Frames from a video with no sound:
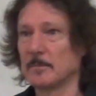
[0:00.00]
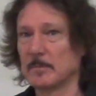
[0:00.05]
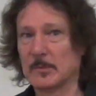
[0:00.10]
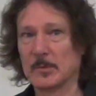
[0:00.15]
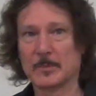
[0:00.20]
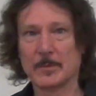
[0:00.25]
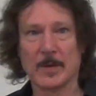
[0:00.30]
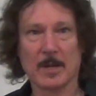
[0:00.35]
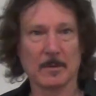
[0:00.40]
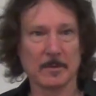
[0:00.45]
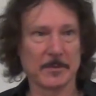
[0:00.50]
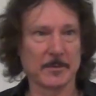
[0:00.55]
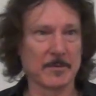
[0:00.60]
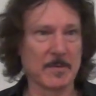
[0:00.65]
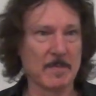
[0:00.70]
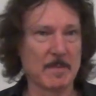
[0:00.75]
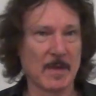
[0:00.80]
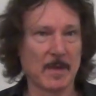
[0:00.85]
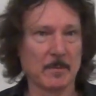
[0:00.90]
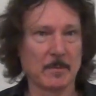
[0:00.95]
you probably
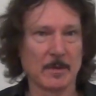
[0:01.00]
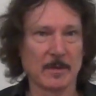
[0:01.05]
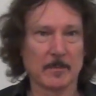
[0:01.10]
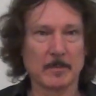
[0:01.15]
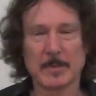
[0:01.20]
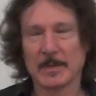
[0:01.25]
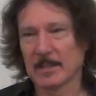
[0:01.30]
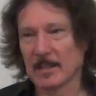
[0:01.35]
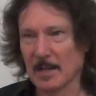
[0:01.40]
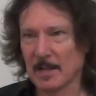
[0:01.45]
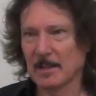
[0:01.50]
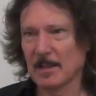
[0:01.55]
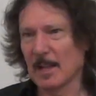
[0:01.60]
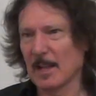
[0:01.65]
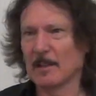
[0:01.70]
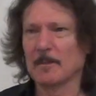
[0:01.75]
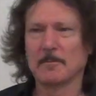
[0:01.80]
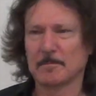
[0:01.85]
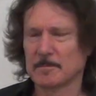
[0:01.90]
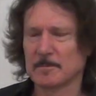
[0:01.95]
remember, but
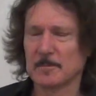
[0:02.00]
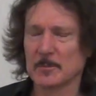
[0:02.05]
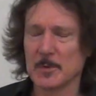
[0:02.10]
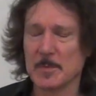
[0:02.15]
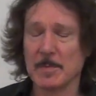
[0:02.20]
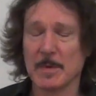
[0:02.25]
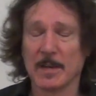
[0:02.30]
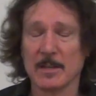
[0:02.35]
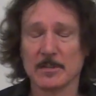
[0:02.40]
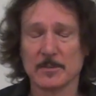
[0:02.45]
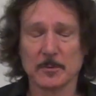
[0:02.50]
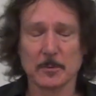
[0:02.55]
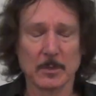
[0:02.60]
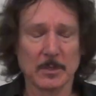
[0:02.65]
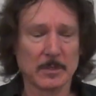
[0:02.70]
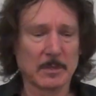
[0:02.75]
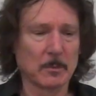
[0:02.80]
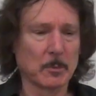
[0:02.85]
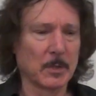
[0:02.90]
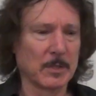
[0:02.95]
I'll remind you
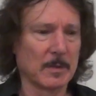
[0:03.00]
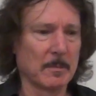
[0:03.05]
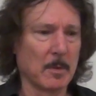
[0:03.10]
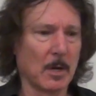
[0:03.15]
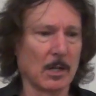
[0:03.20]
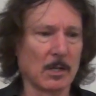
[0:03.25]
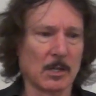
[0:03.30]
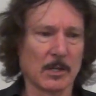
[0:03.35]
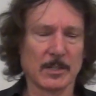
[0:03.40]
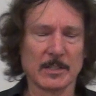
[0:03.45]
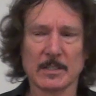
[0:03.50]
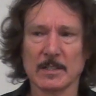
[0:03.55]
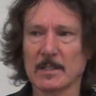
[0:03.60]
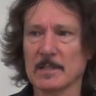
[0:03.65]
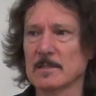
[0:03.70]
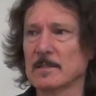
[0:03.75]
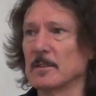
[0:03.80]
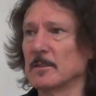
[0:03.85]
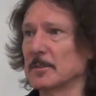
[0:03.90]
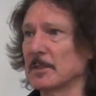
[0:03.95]
what a monoid
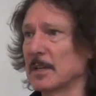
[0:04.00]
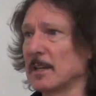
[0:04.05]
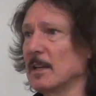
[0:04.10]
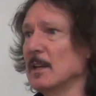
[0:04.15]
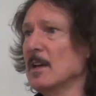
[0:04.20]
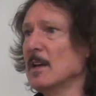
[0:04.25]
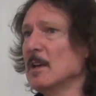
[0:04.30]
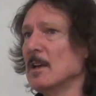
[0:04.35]
is, okay?